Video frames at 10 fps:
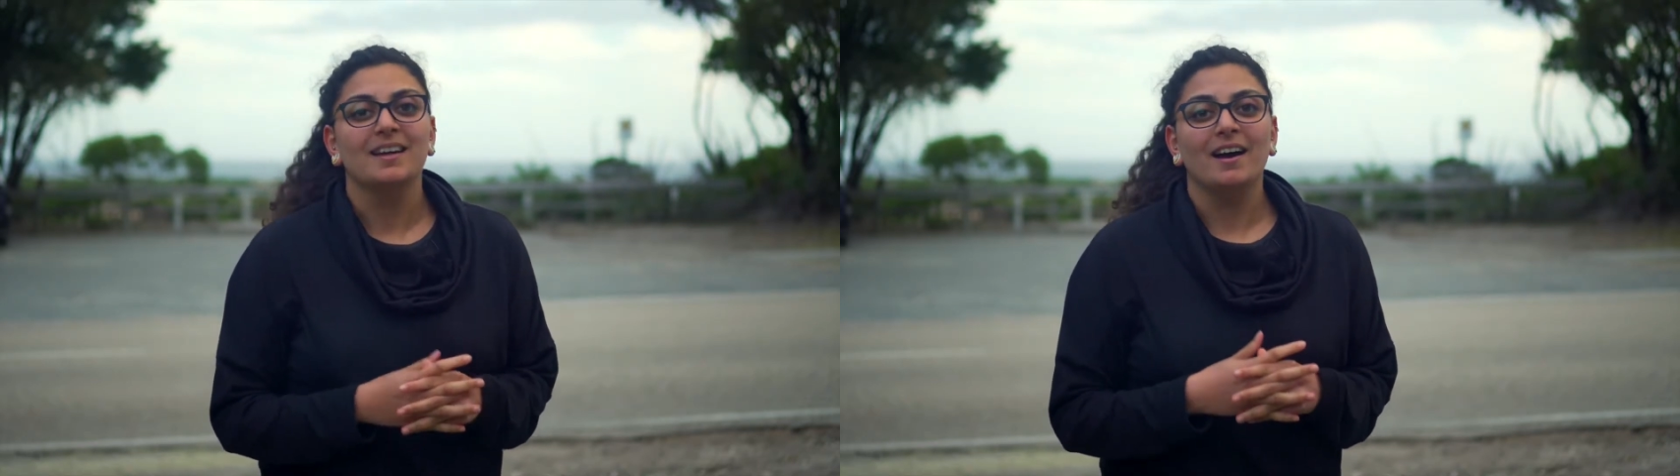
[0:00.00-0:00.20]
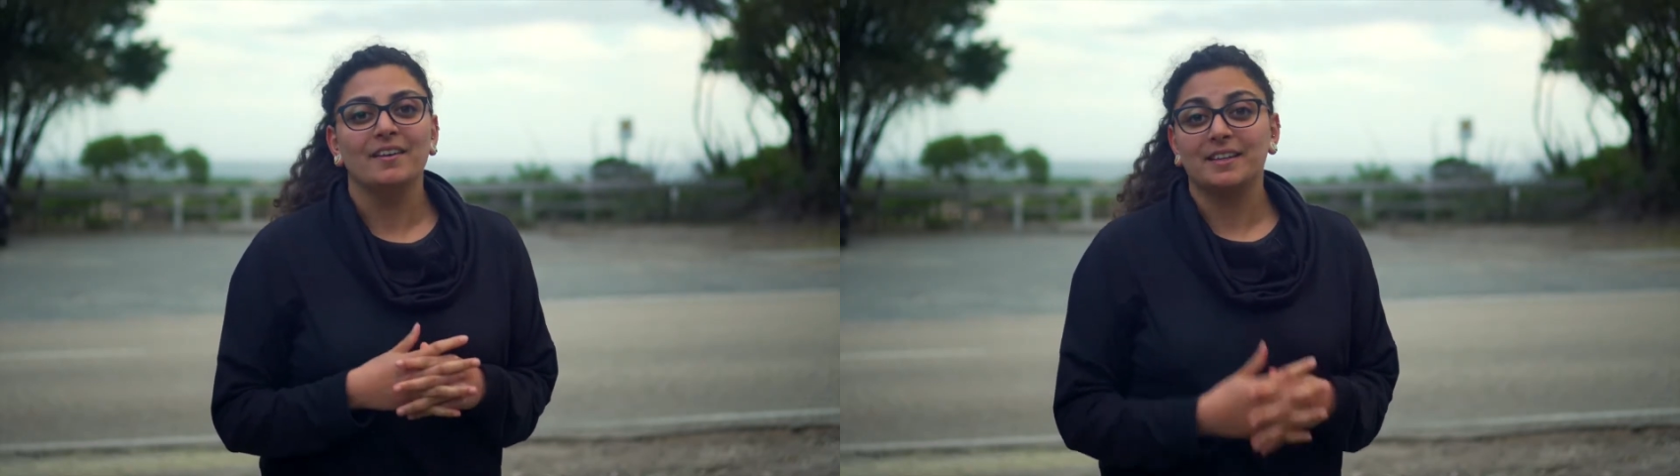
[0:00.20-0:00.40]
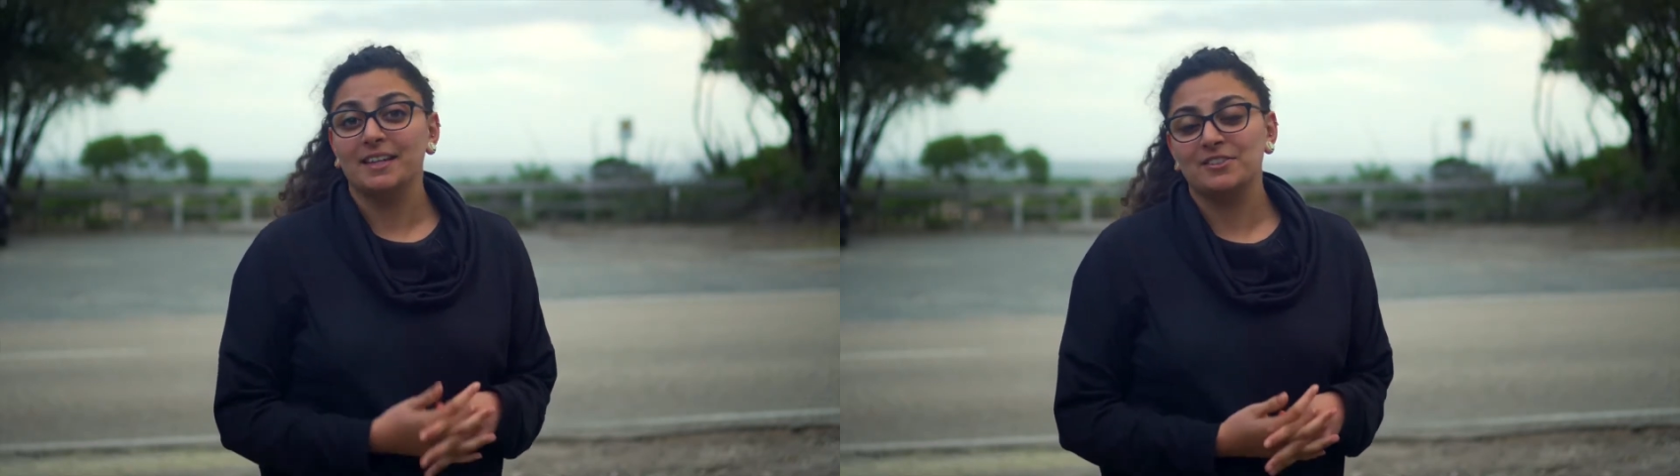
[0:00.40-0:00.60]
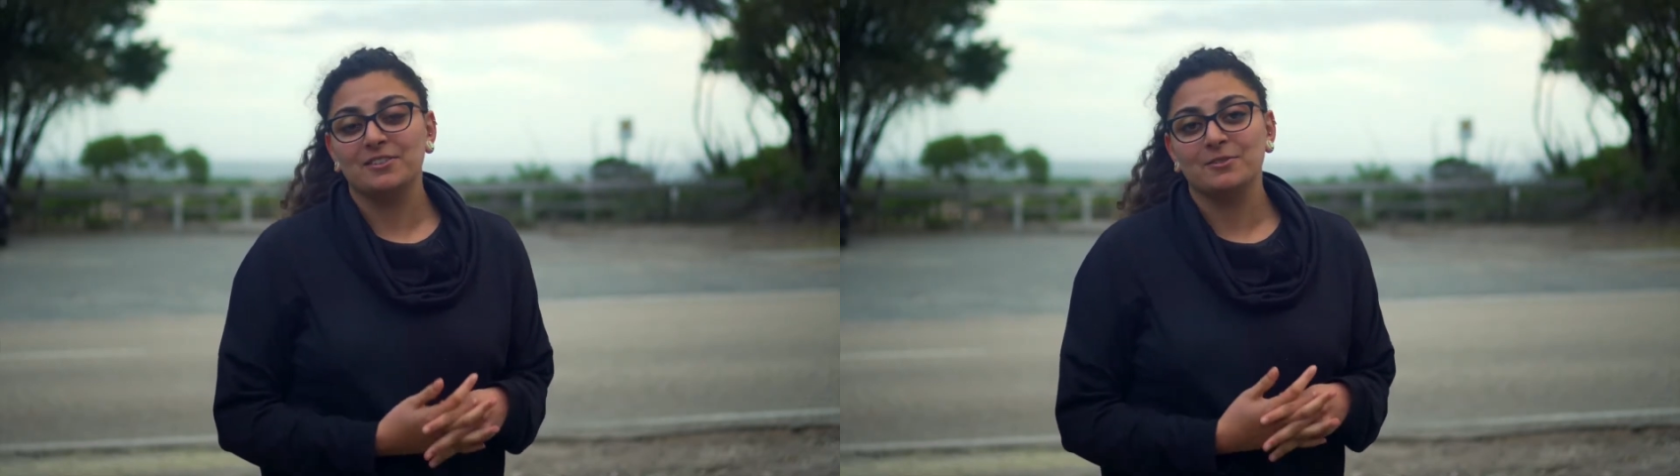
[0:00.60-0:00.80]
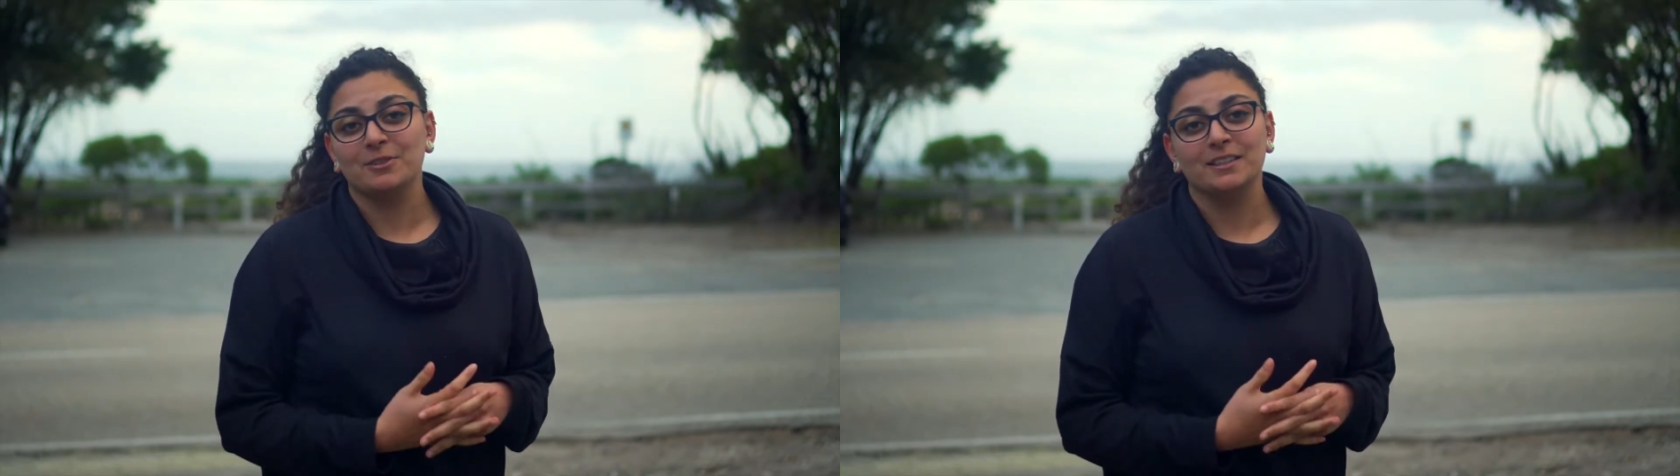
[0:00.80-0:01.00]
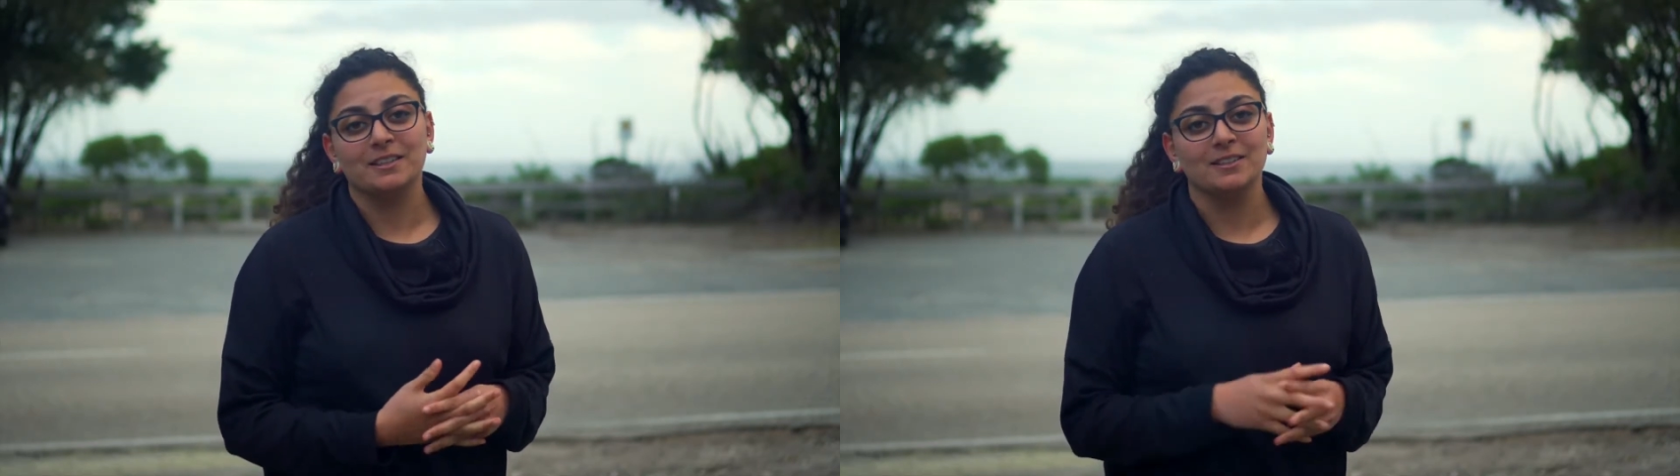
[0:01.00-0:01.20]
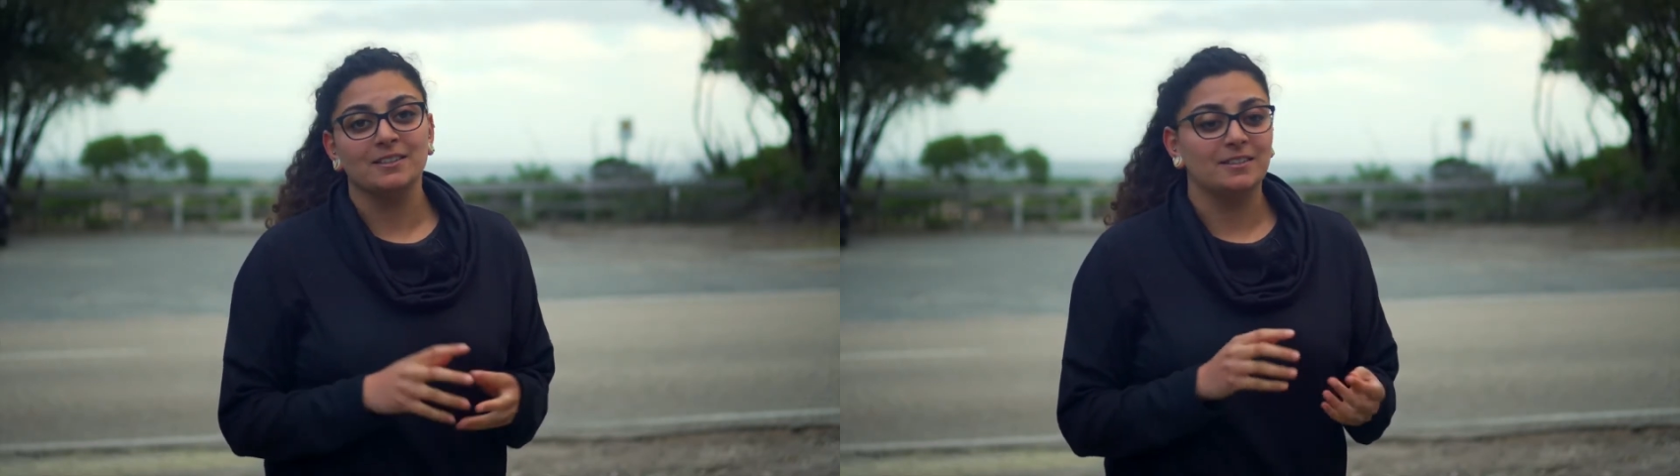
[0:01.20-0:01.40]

Uh, the kitchens are really good.